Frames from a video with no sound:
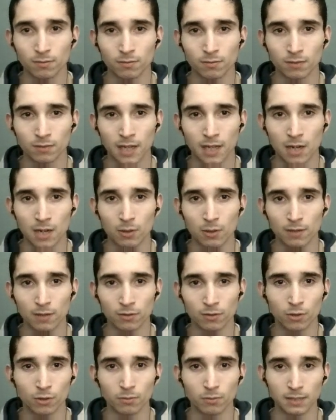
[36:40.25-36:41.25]
now, if
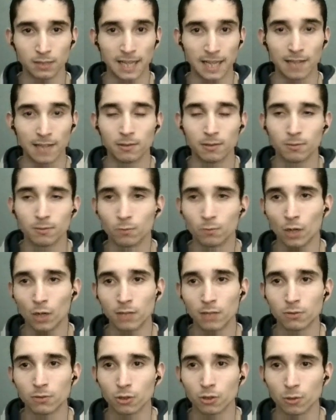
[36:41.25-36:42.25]
not dead, right?
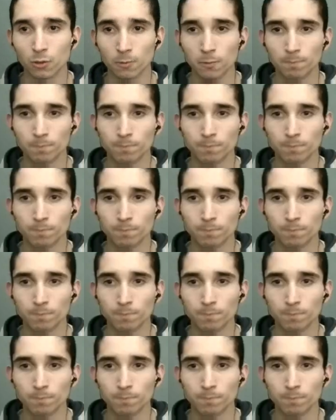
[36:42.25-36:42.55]
So